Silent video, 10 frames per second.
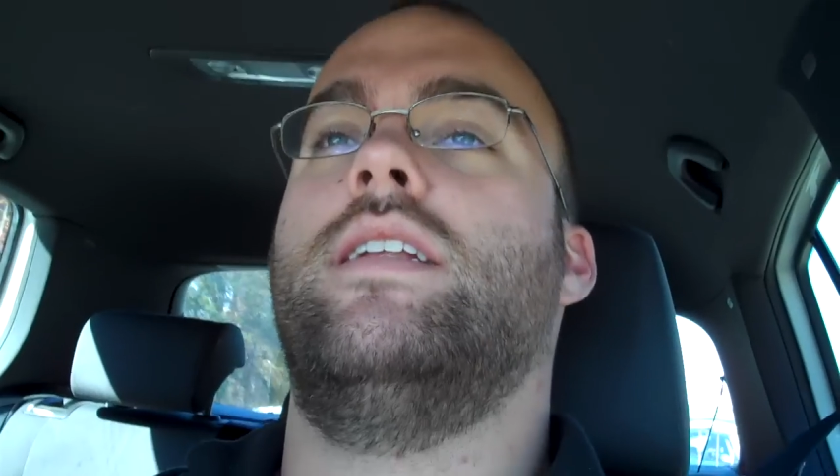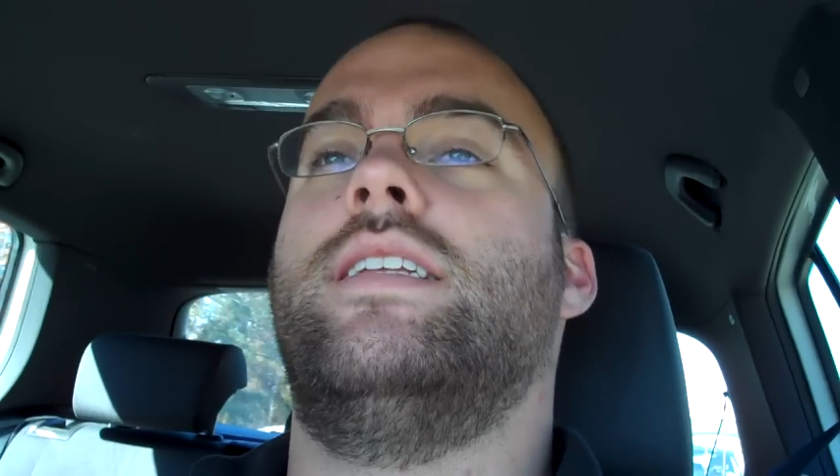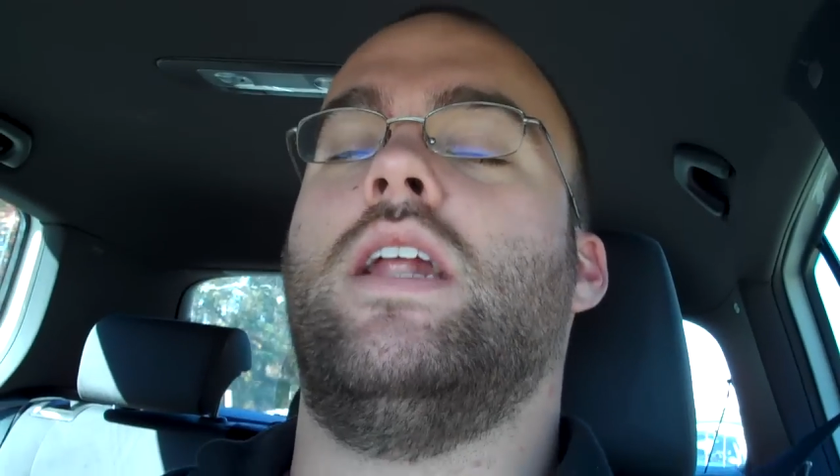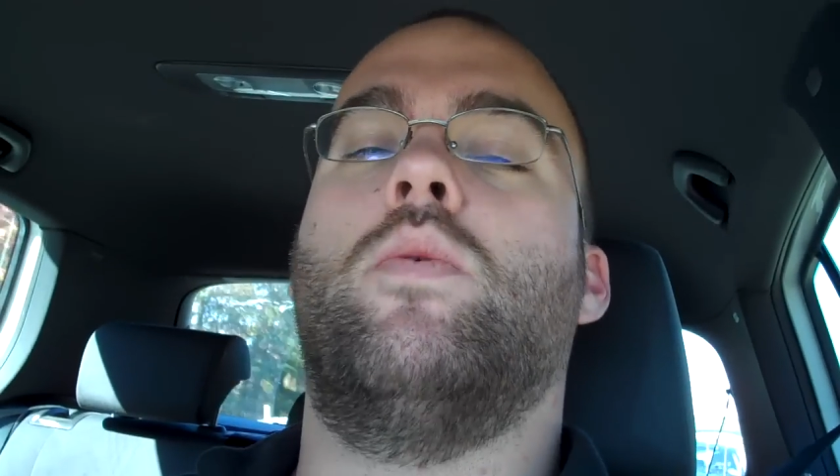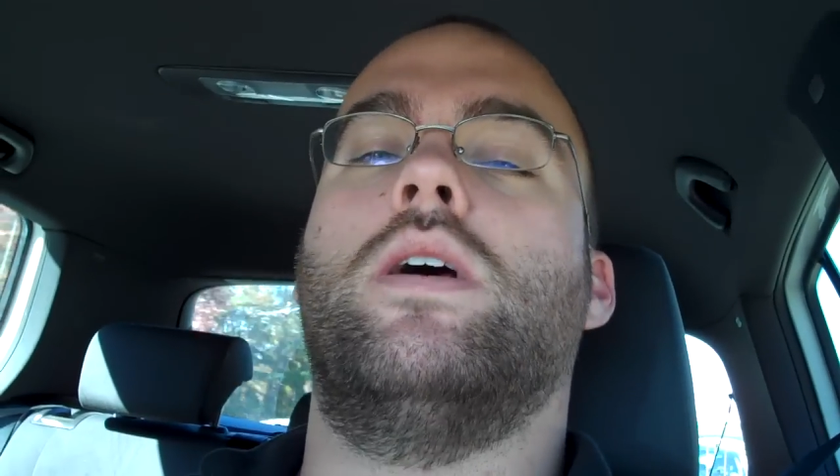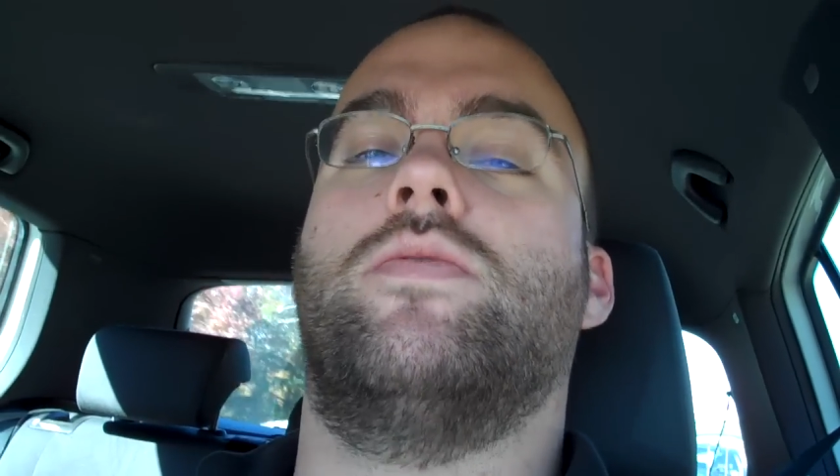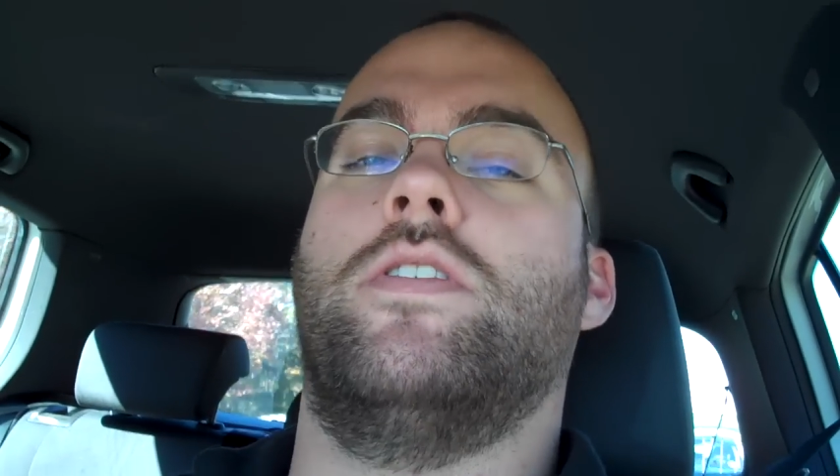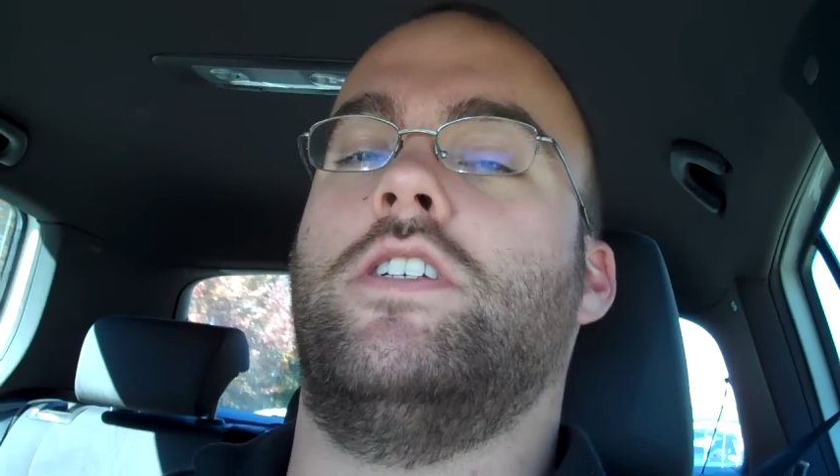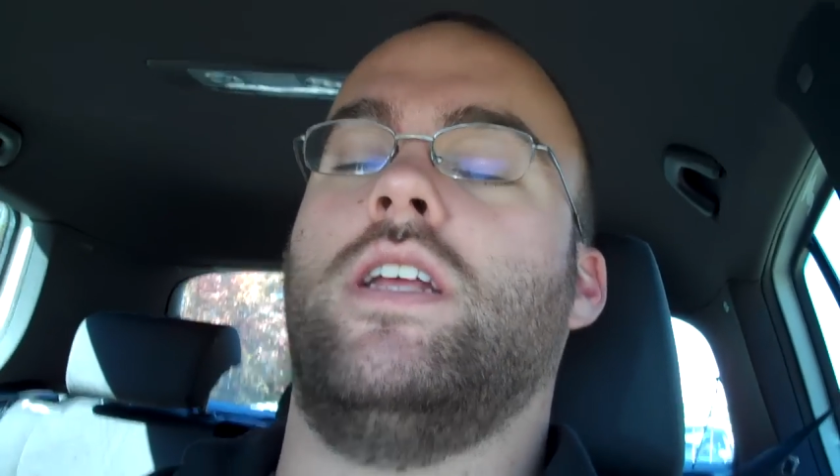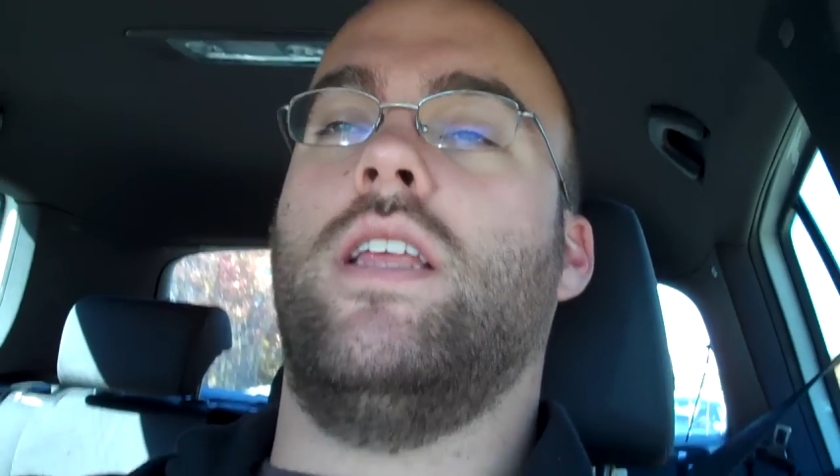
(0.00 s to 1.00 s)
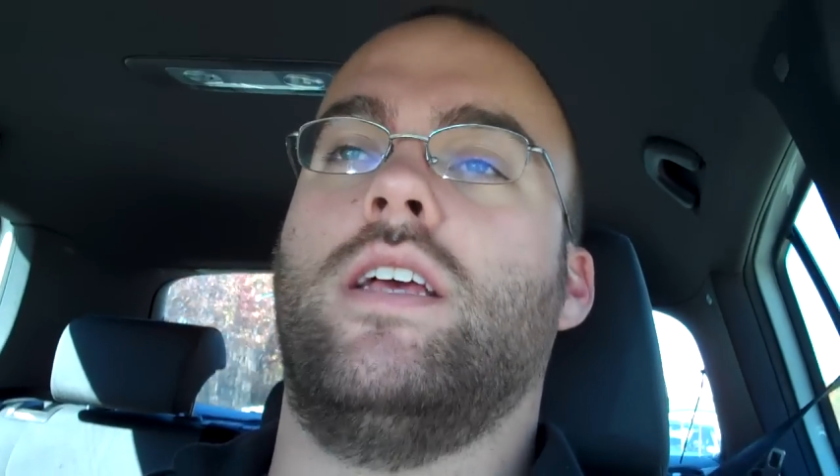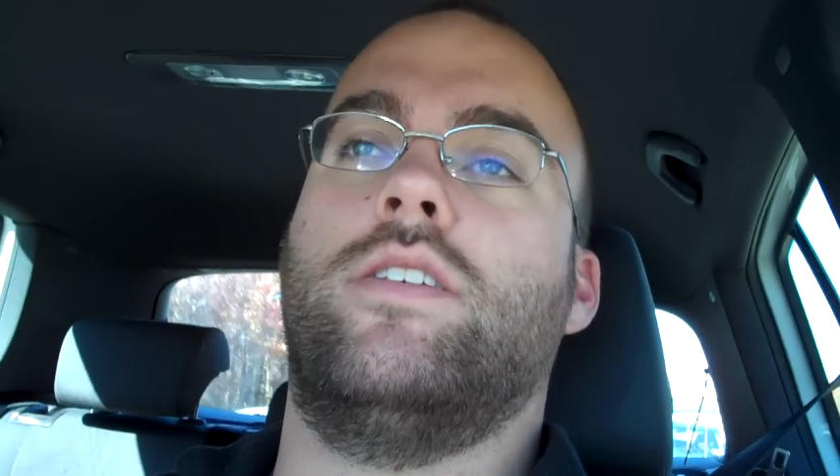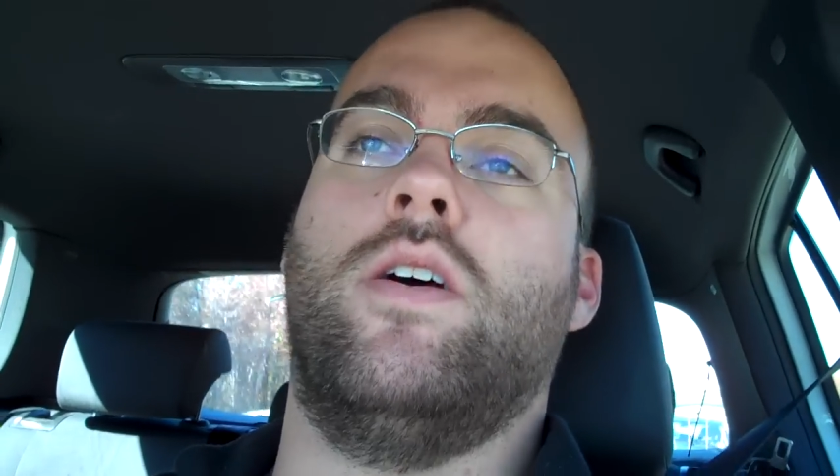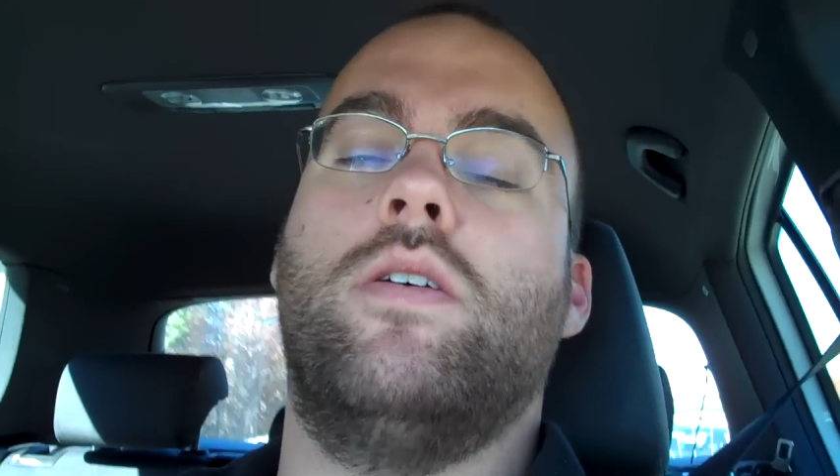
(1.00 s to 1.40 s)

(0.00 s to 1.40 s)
down in West Virginia. So